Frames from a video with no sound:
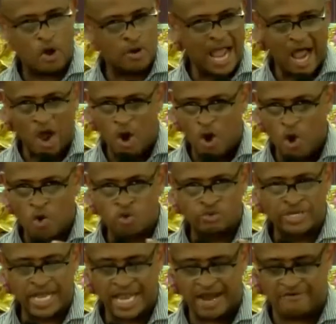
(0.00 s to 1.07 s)
our
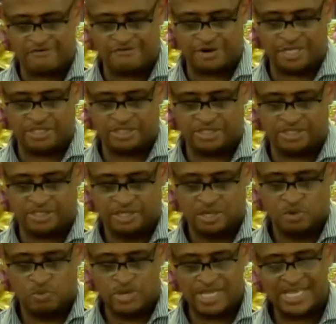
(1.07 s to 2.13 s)
own efforts,
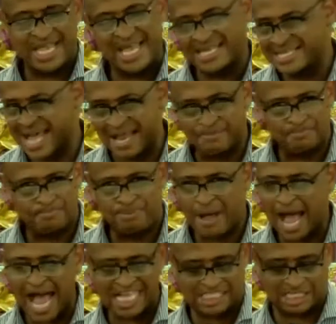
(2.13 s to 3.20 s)
we cannot
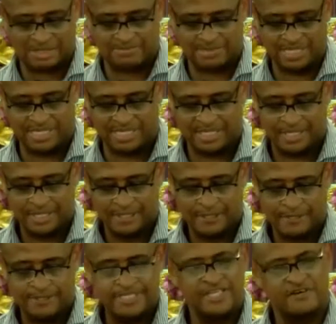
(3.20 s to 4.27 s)
possibly
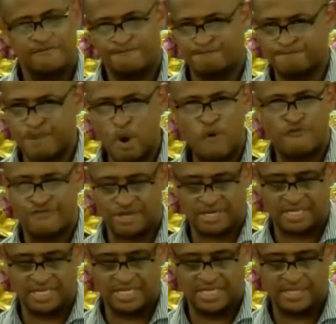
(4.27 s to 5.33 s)
live
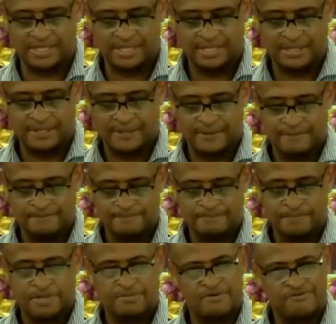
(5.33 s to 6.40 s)
perfectly
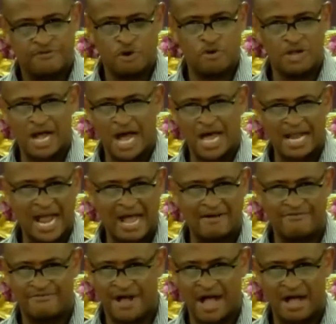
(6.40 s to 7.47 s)
before God
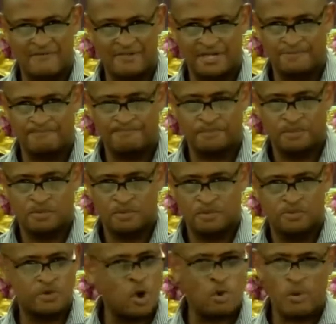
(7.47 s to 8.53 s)
our Father.
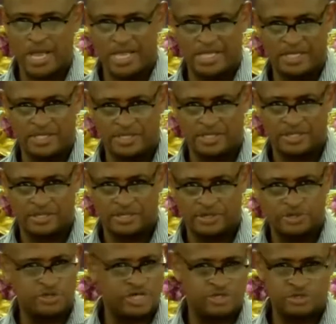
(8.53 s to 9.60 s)
No way
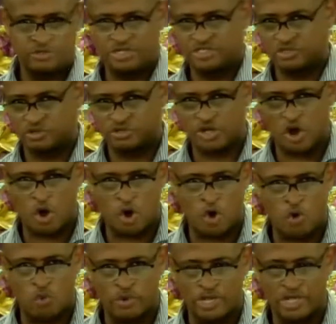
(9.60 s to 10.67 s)
you can do this on your
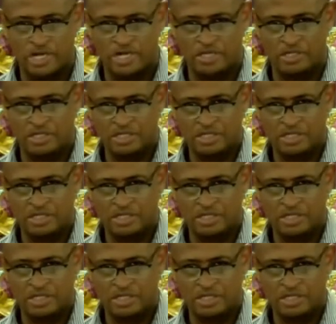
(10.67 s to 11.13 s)
own will.